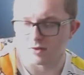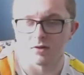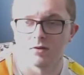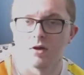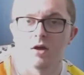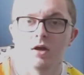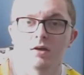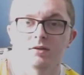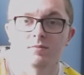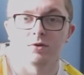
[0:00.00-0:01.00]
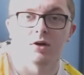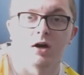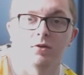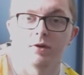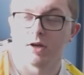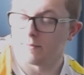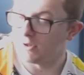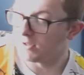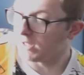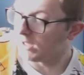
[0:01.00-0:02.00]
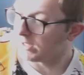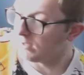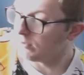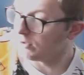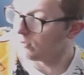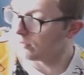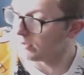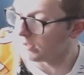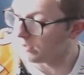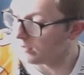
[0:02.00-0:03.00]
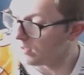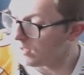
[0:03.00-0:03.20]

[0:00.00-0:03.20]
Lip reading: a simple colorway. I mean, you get lucky when you go to the